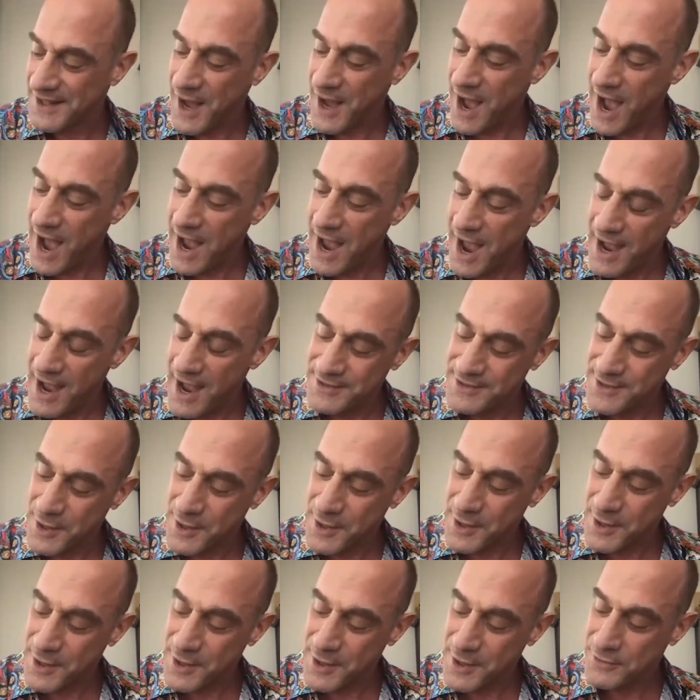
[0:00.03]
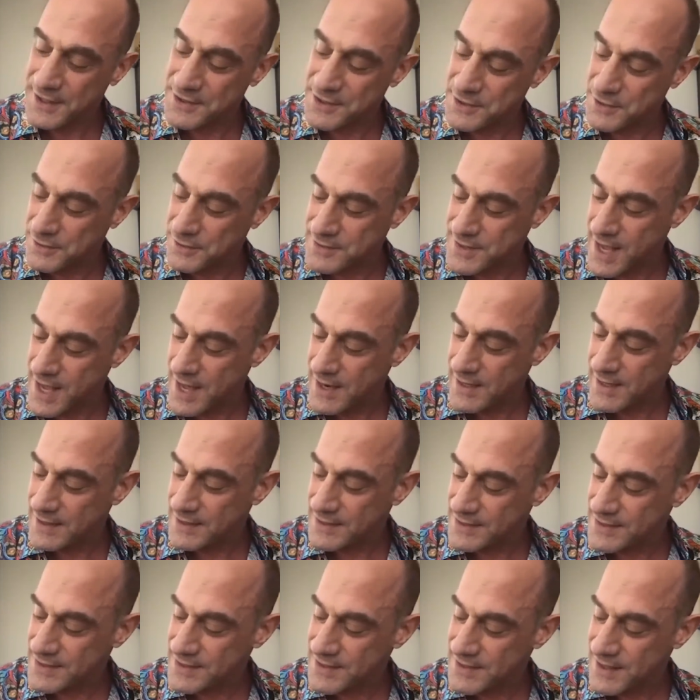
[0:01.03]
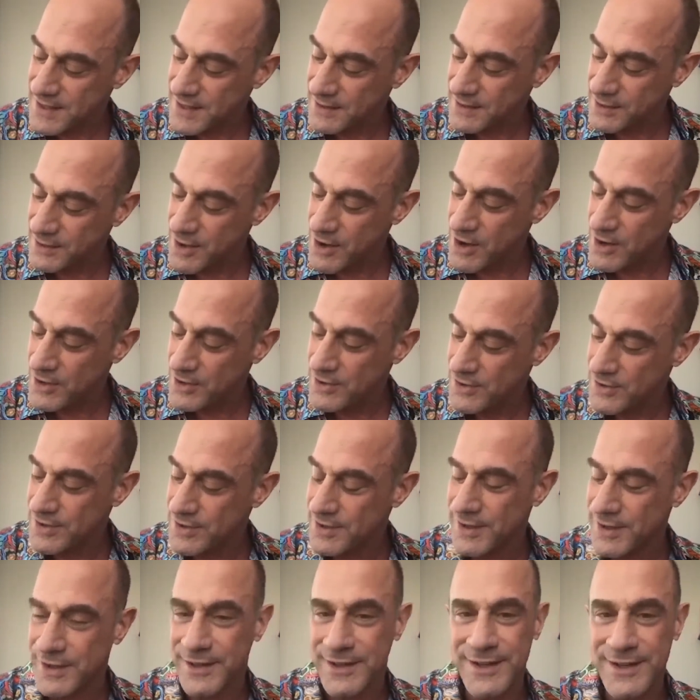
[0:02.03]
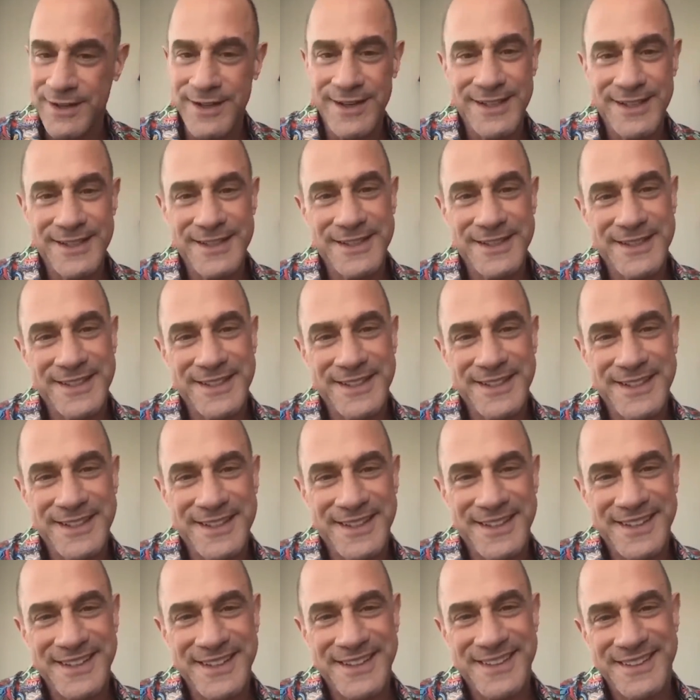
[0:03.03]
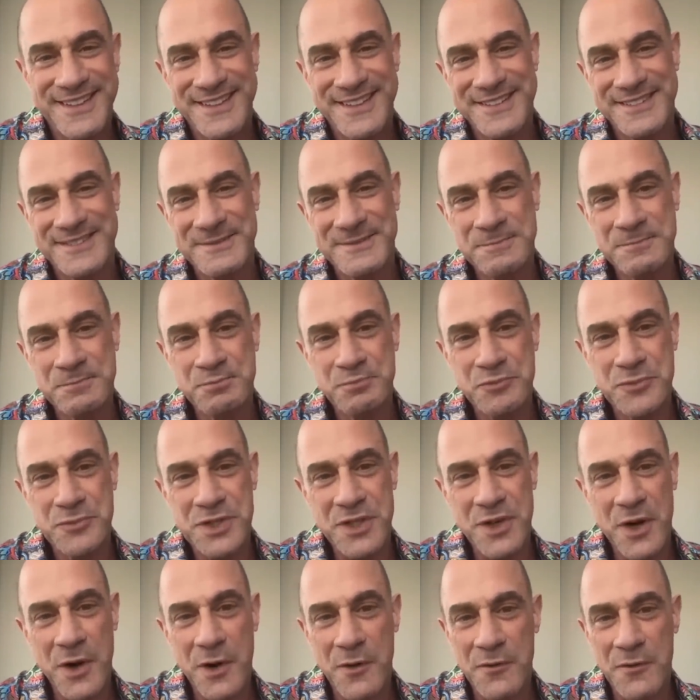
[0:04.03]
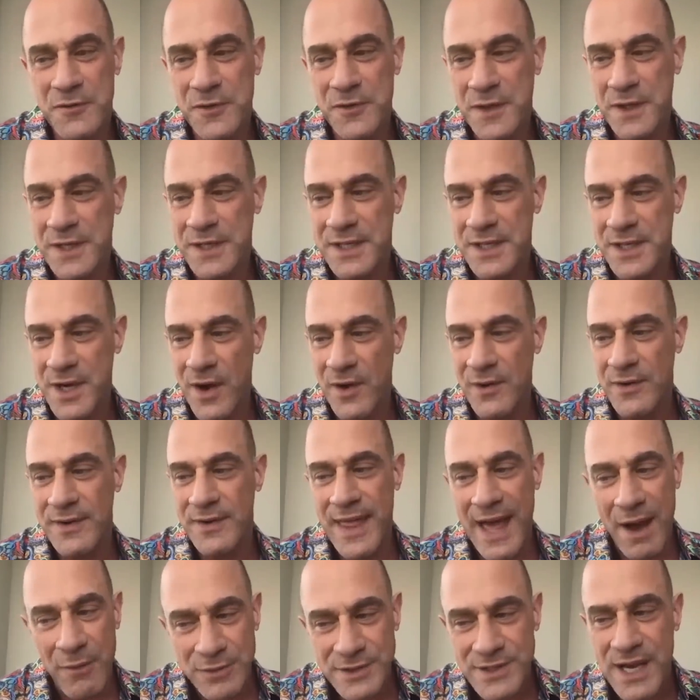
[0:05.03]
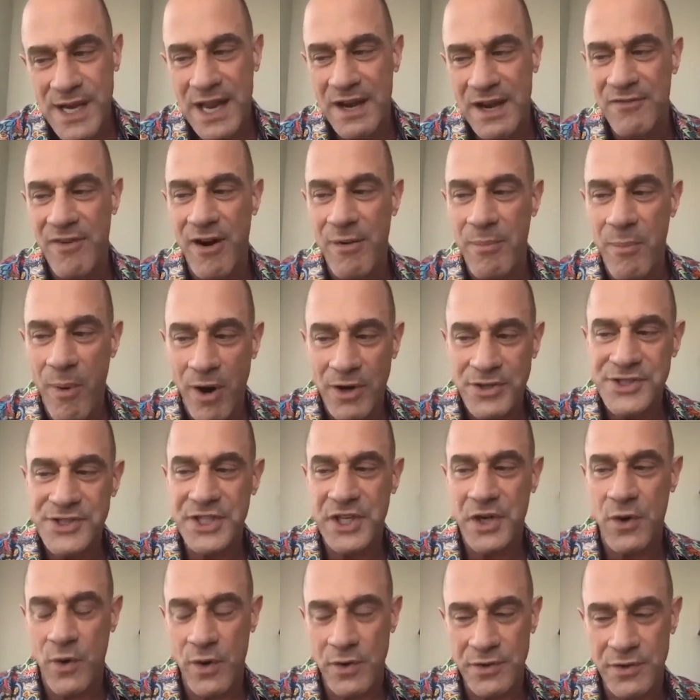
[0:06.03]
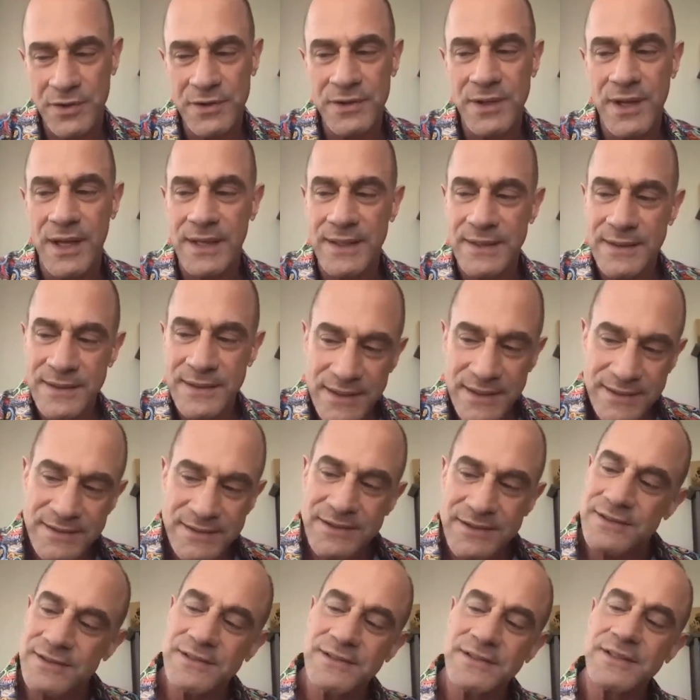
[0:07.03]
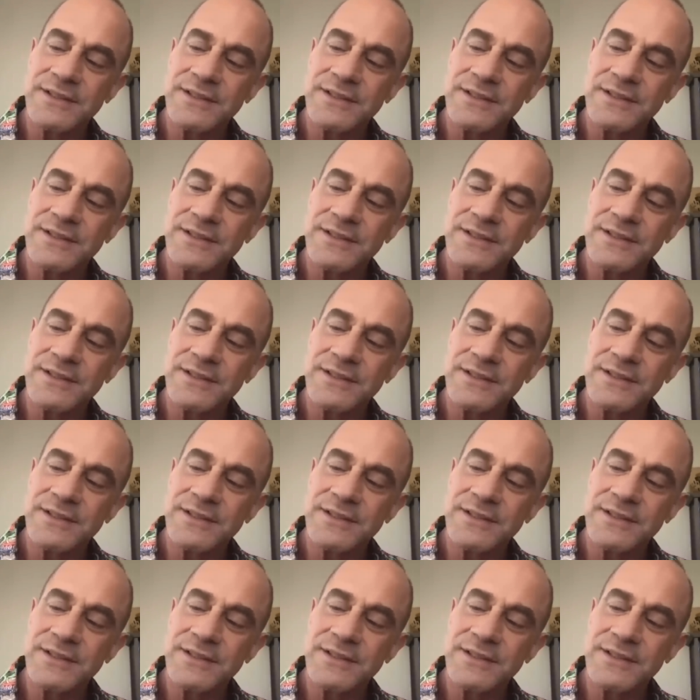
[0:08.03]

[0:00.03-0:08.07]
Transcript: I don't think it's your daddy's law and order. So hopefully, you know, and that was kind of our marching order. Like it's.